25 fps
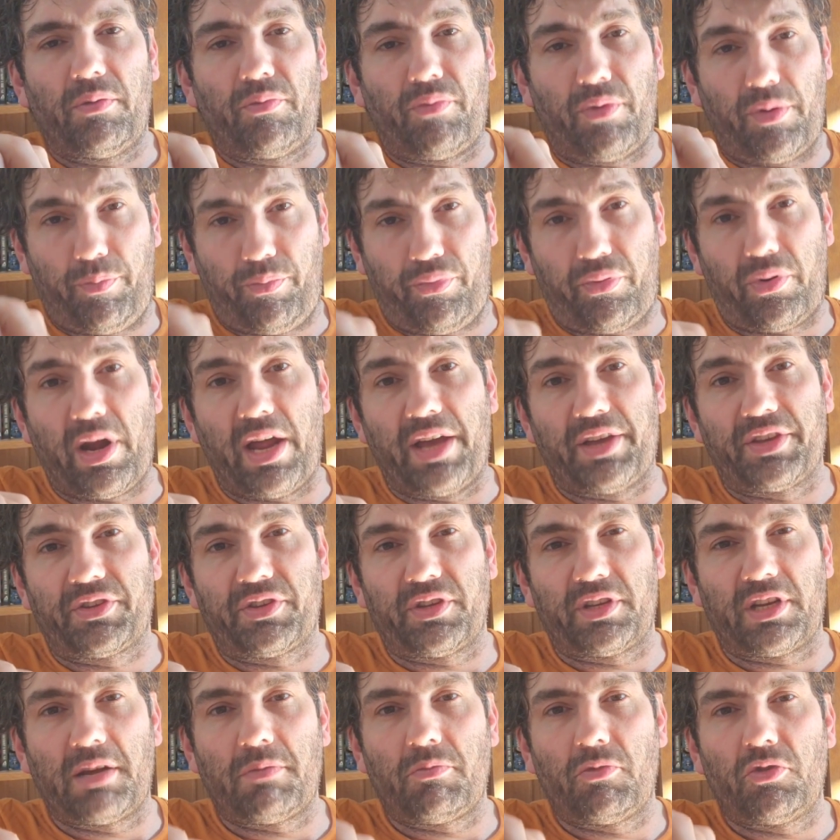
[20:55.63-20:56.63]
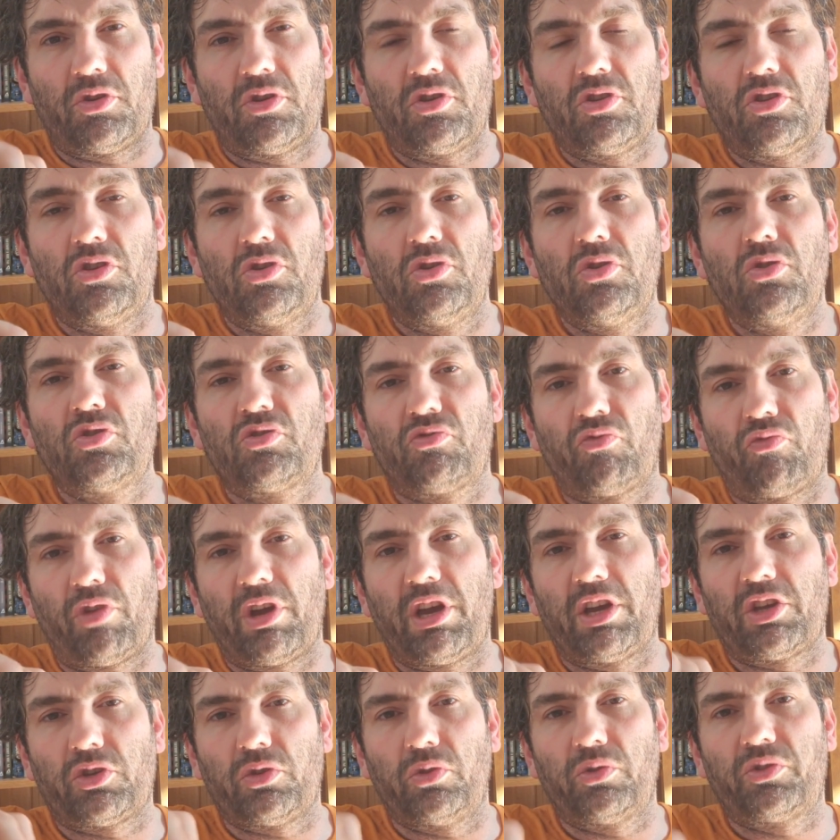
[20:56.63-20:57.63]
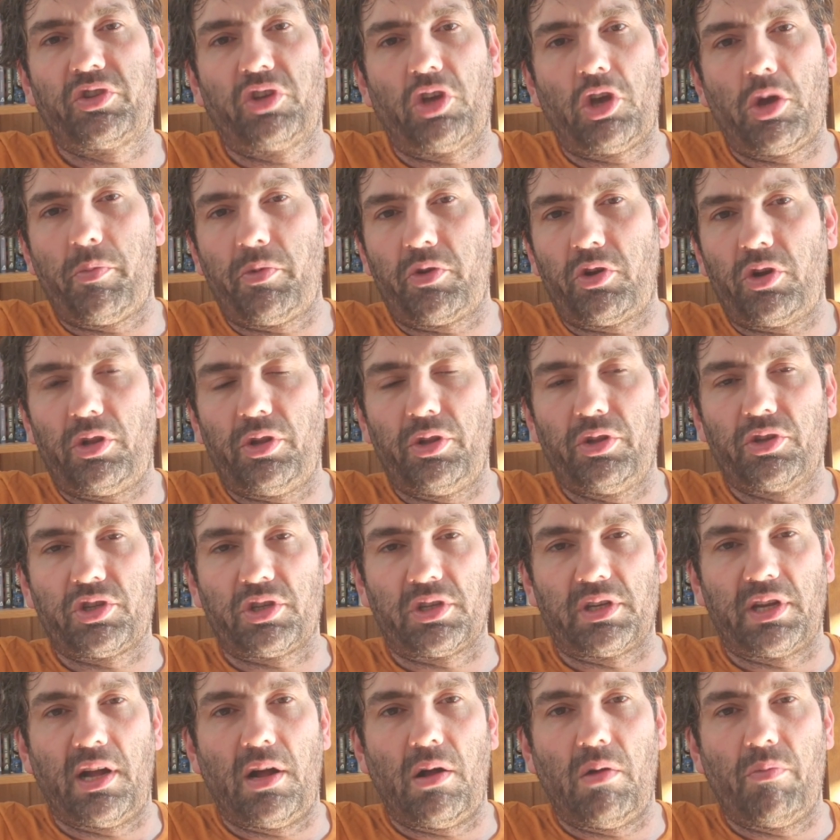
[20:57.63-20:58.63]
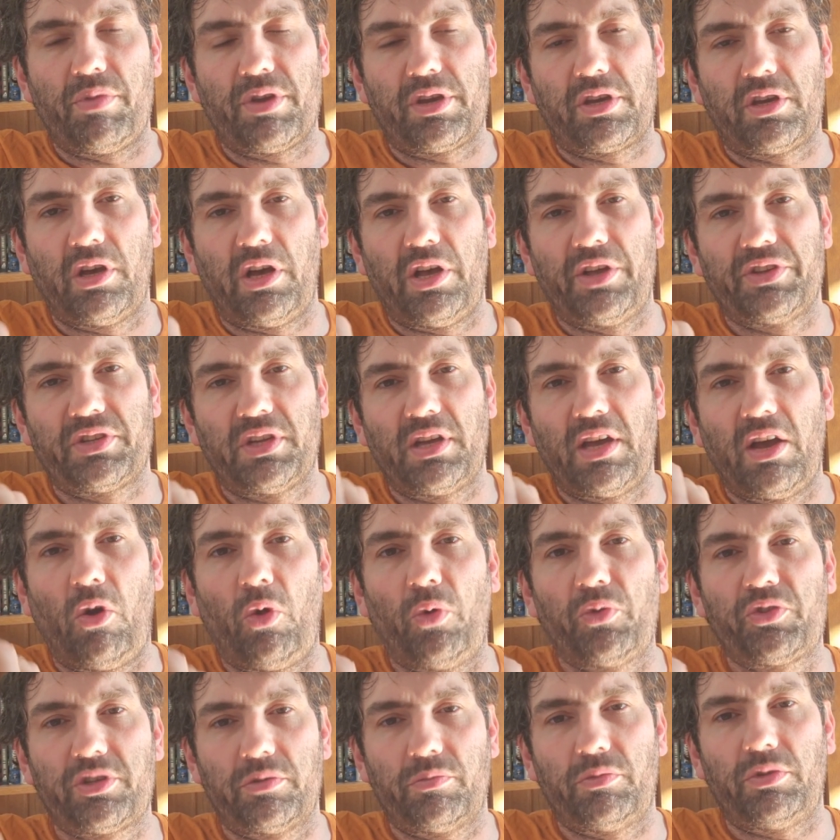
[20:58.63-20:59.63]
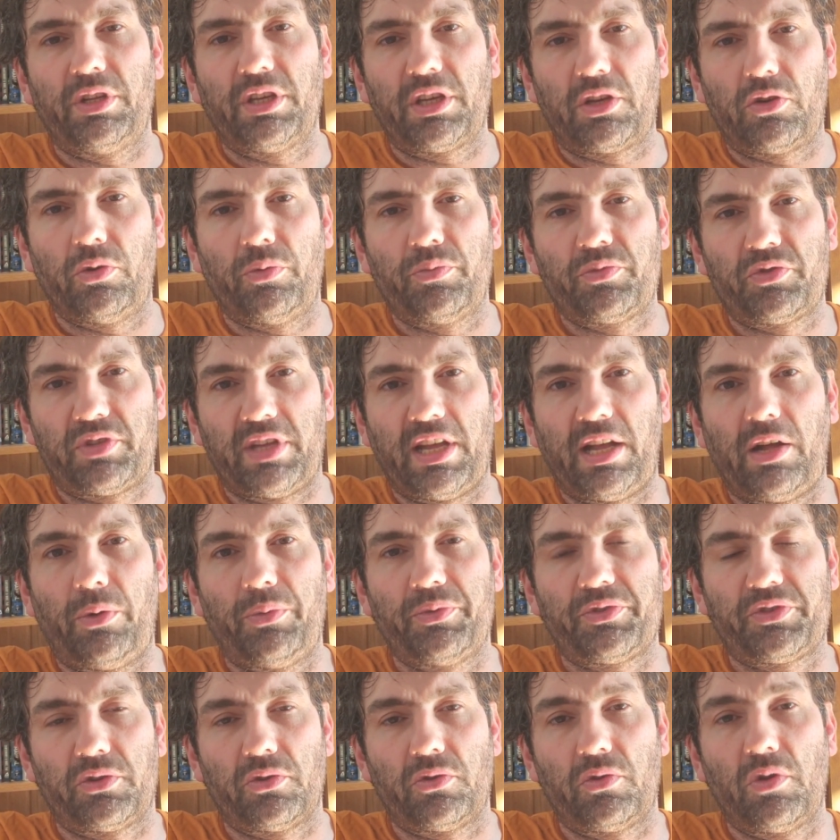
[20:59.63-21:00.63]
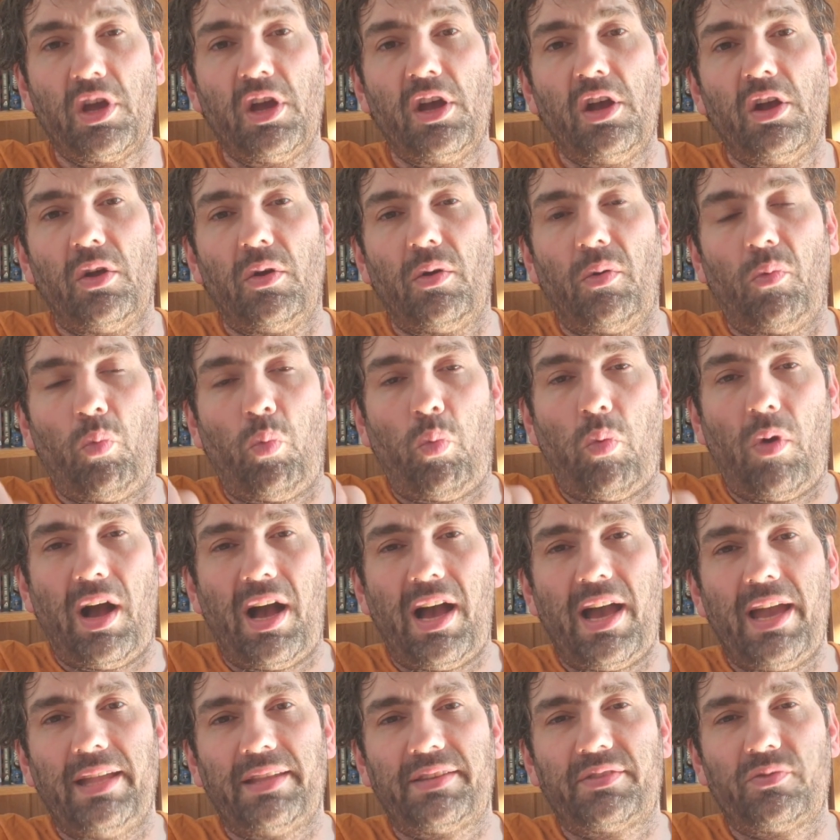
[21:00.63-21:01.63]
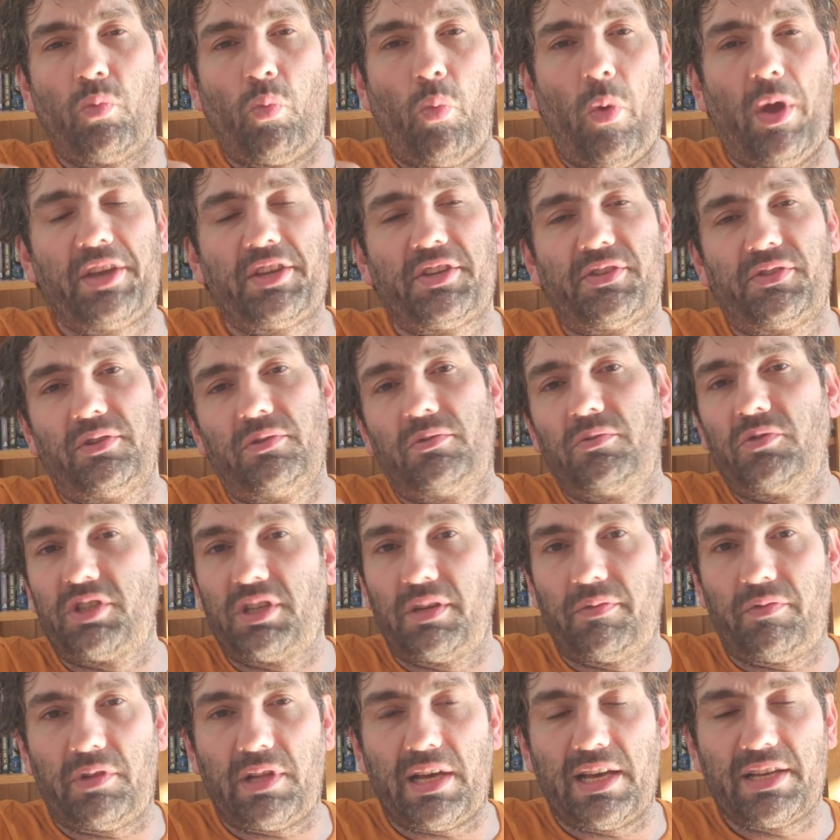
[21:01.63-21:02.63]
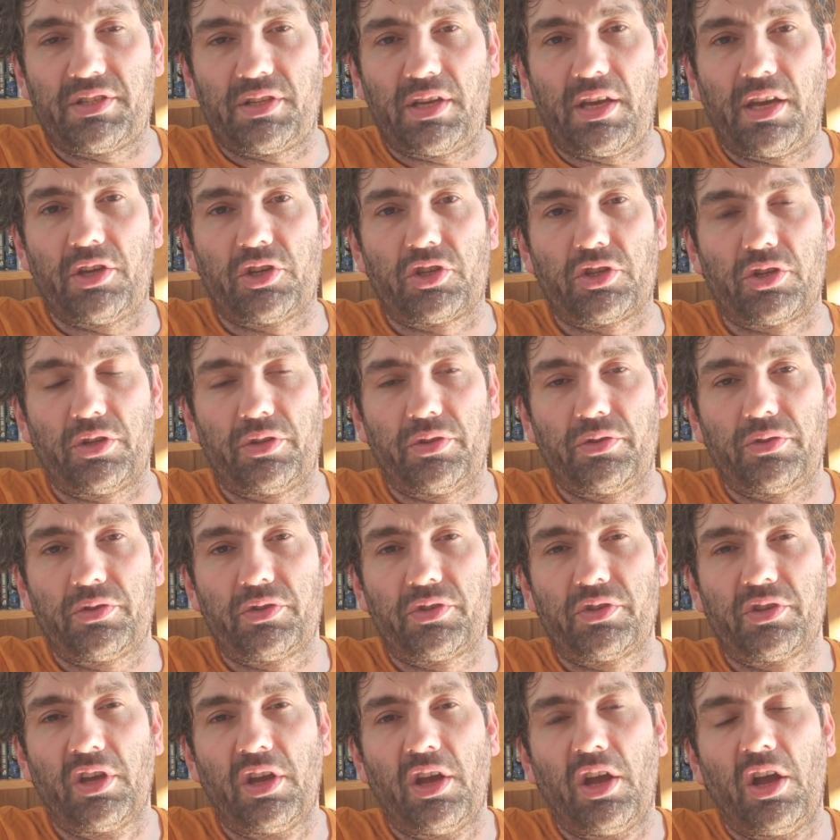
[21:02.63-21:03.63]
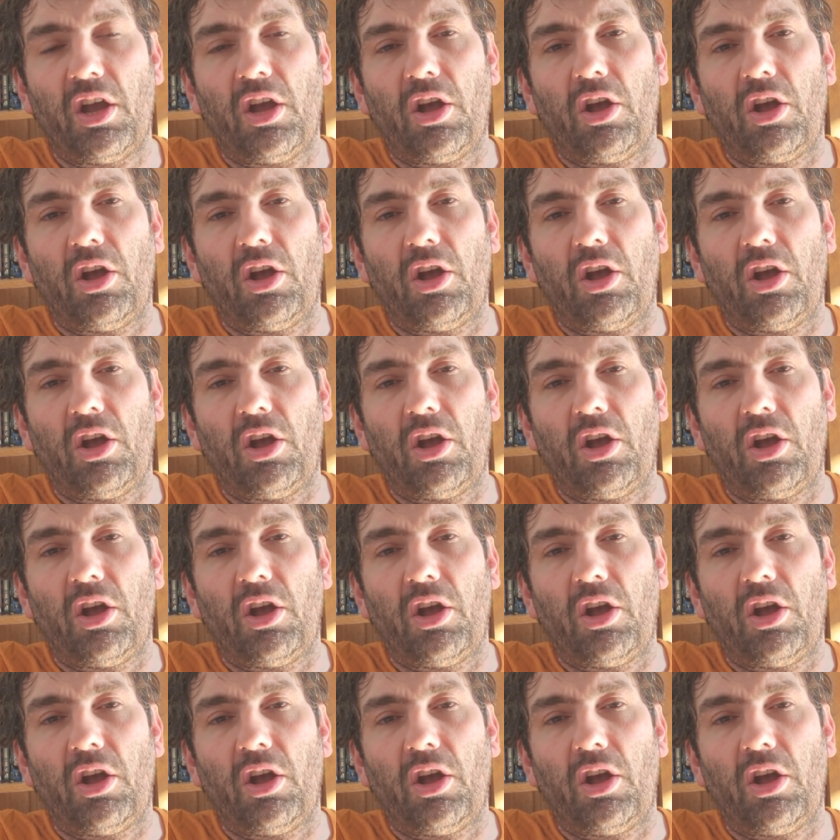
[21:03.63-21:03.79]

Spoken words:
repress, and I'm going to use racial terminology now because it ultimately comes down to white Western civilizations